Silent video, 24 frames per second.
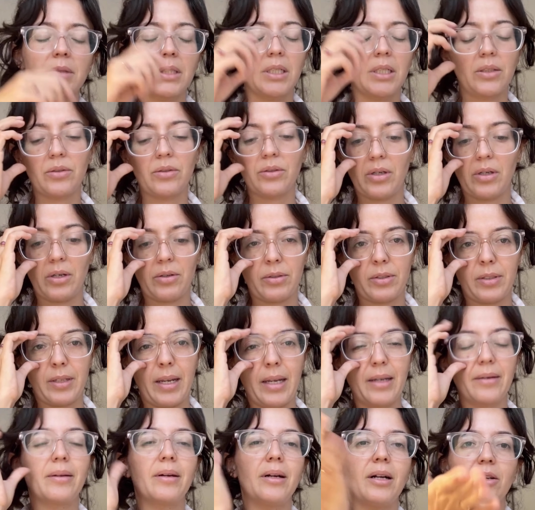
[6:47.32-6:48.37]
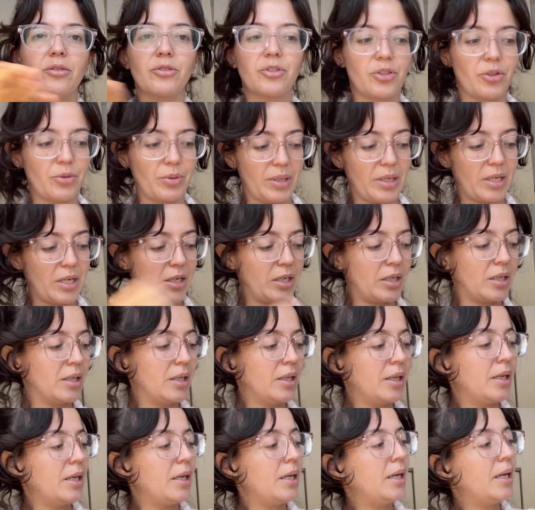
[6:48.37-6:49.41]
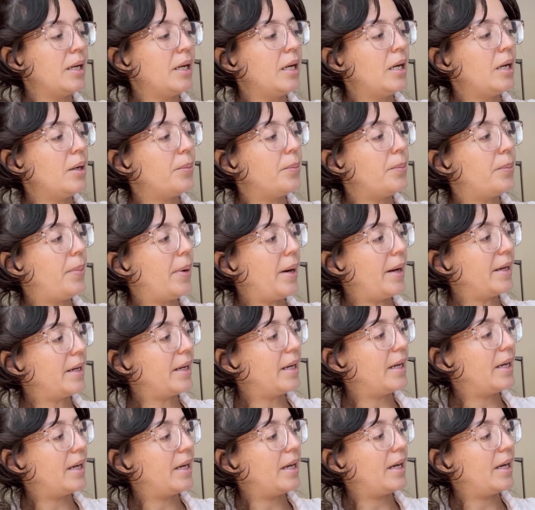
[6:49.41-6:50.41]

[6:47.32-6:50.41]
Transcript: I don't know how to say it. I'll show it here. But